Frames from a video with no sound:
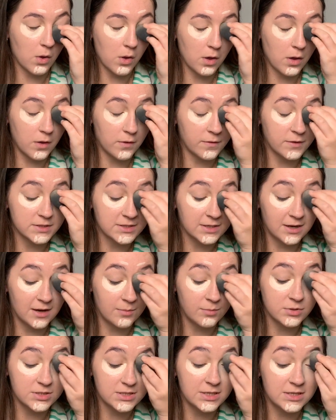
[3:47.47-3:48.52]
other
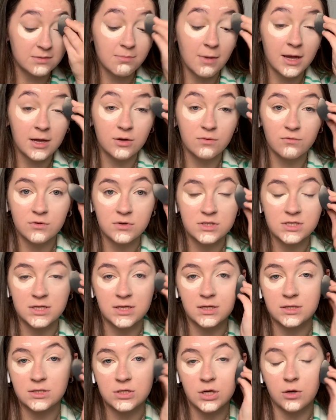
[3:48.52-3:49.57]
celebrities' makeup
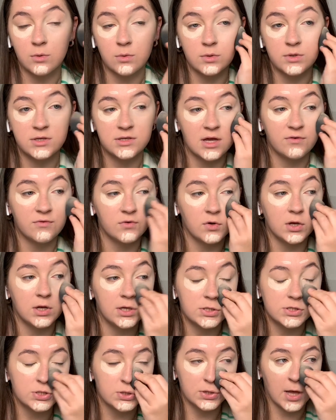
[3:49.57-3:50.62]
routines, I would definitely
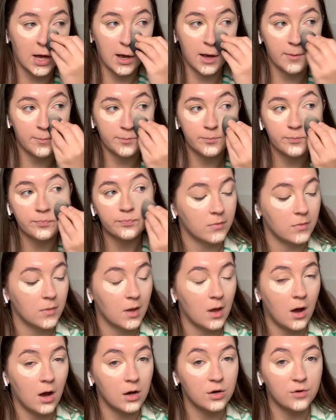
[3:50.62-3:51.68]
do that.
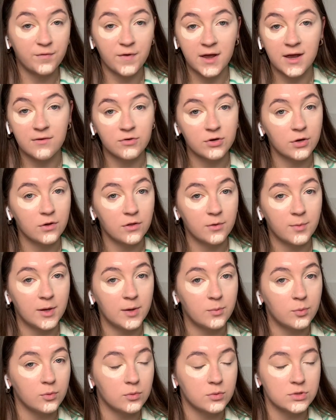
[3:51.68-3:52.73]
I love hearing other
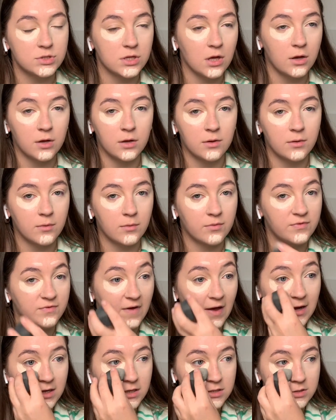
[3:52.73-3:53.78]
people's
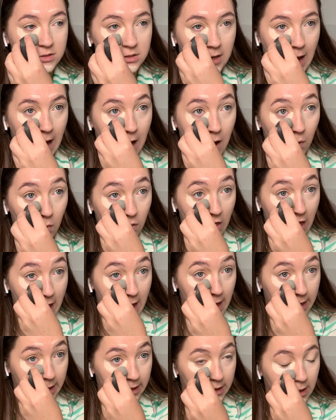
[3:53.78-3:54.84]
facts and how
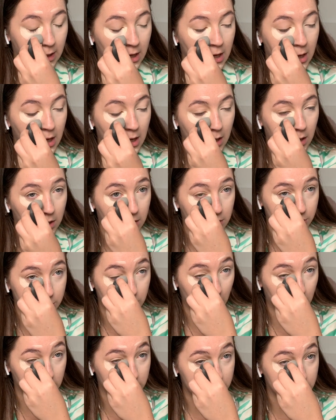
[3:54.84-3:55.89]
they
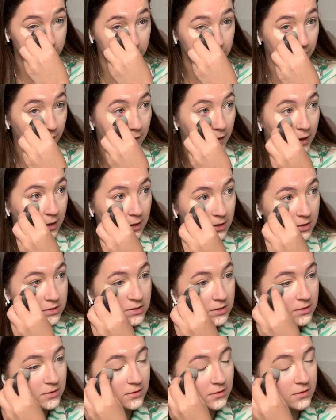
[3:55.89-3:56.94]
like to do things,
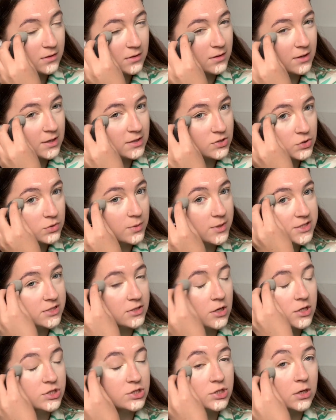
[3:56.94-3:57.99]
and it's always
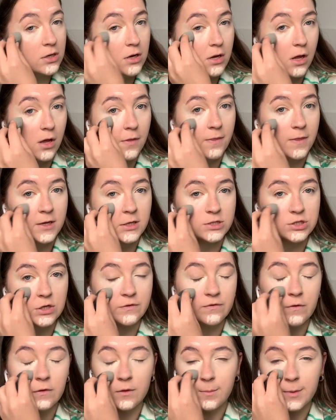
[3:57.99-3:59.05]
nice to learn things off
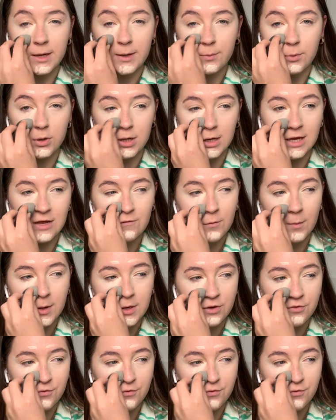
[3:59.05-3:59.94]
other people, even when you